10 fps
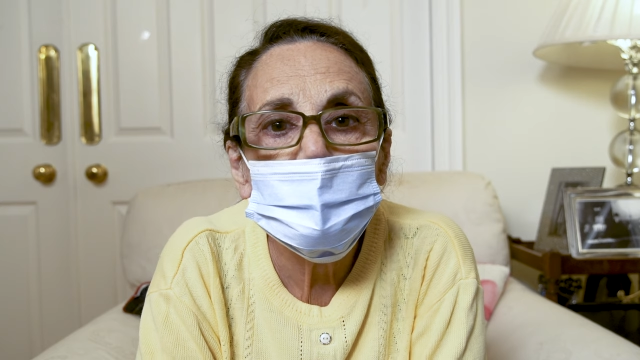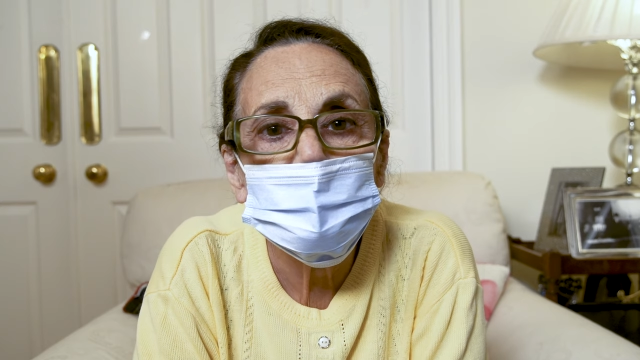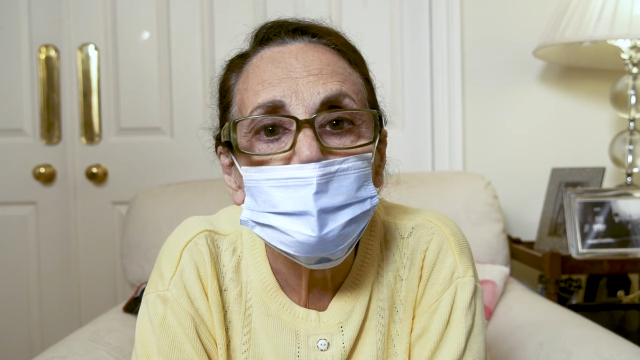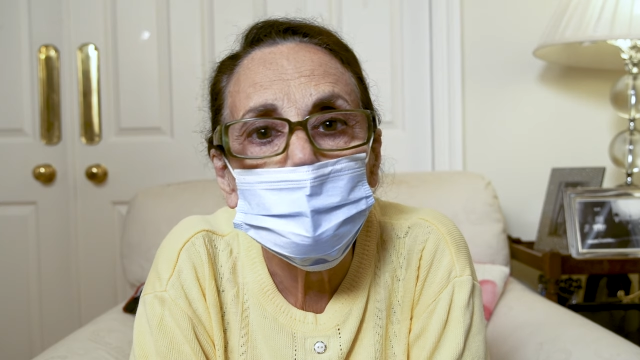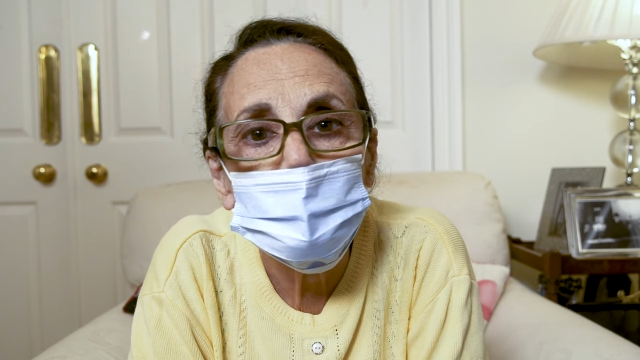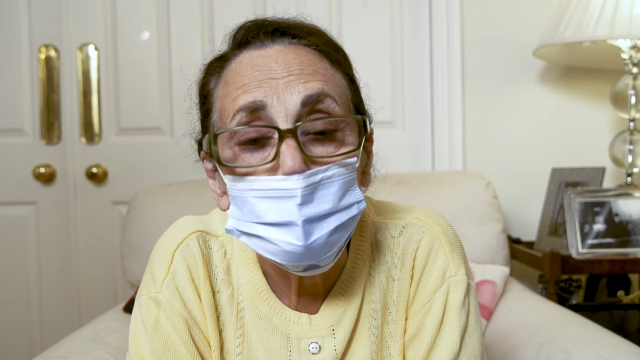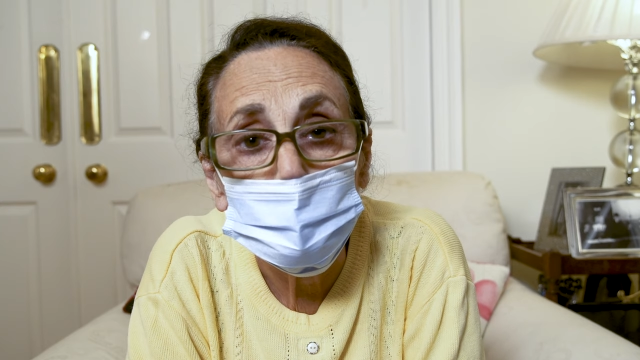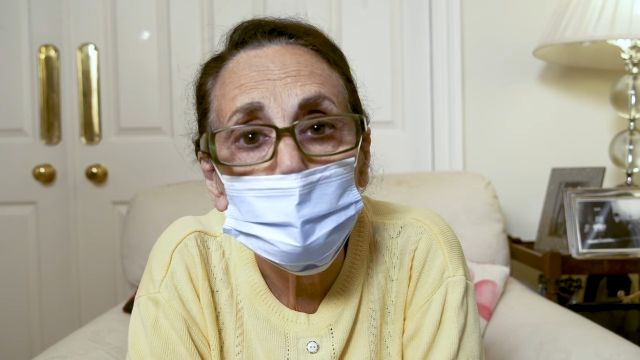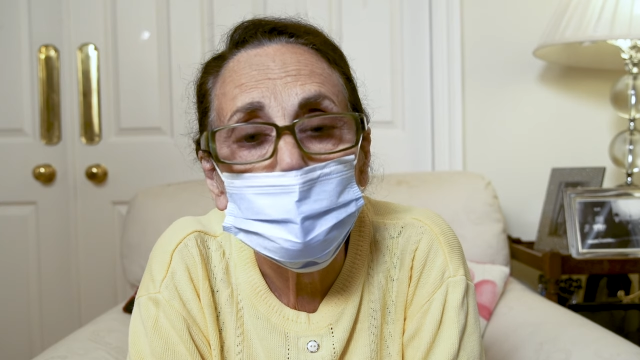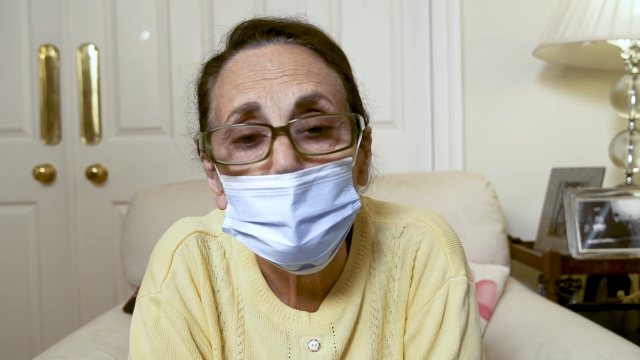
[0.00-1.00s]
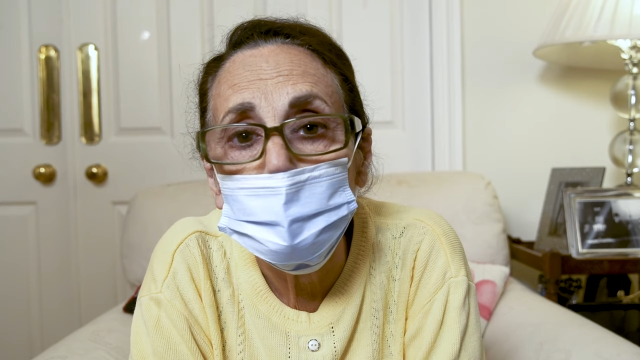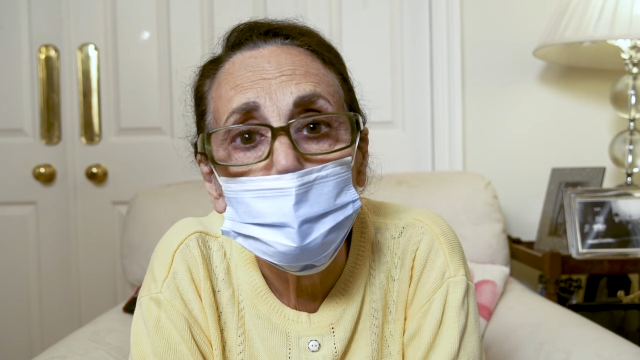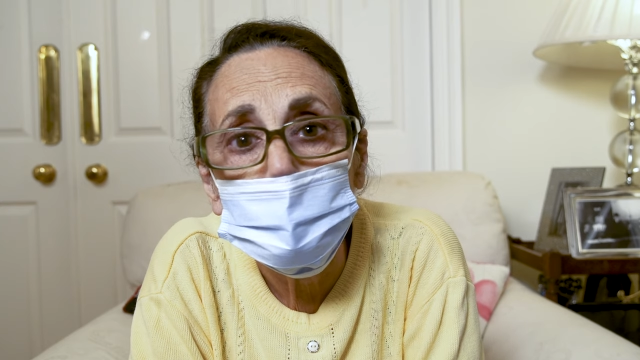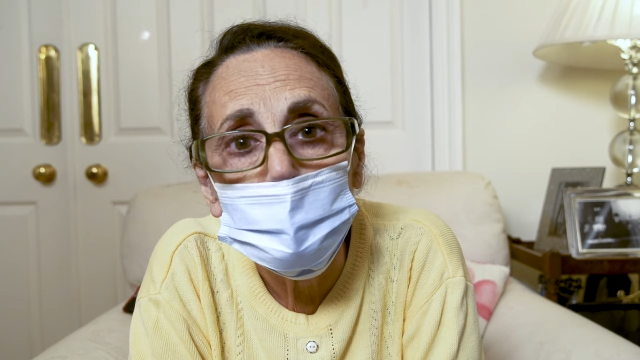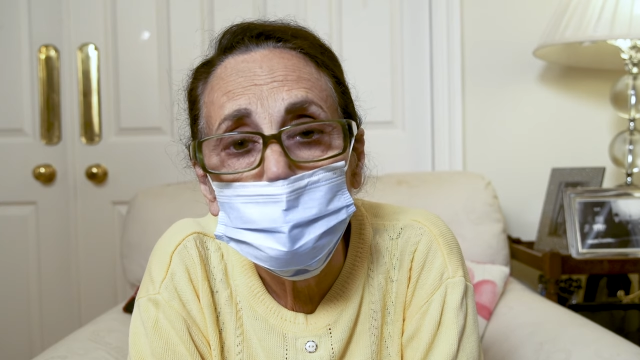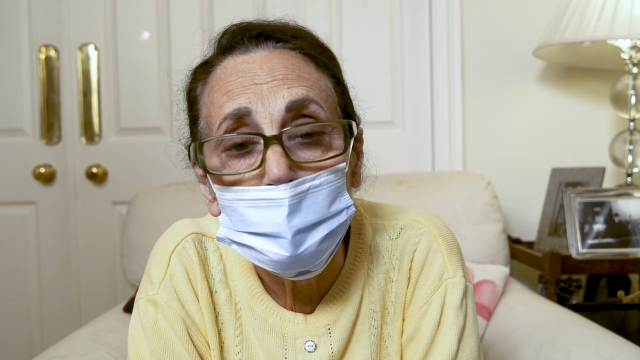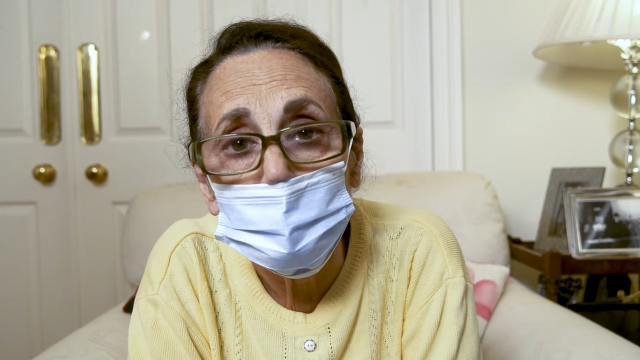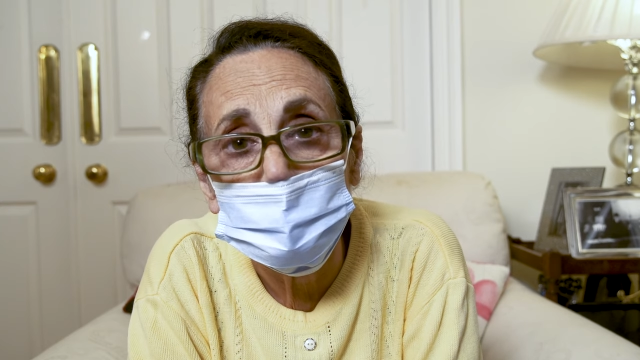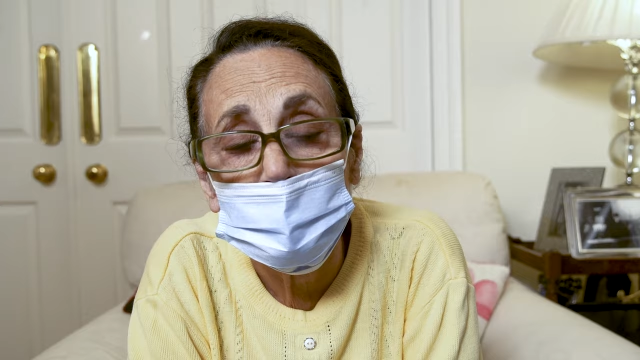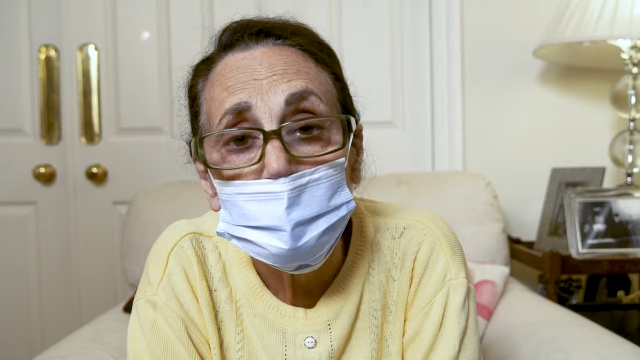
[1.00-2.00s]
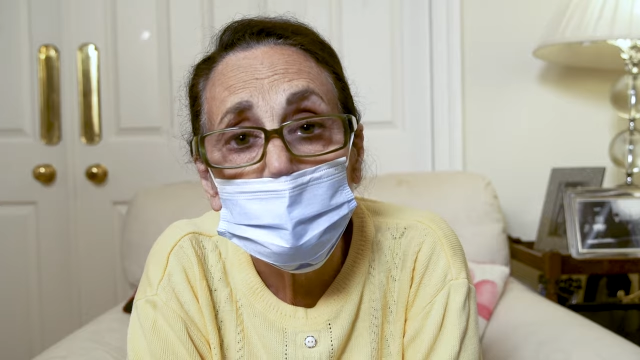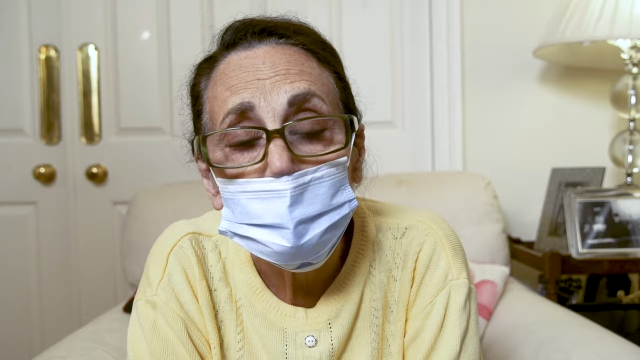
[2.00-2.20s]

Well, has that been proven? You're no doctor.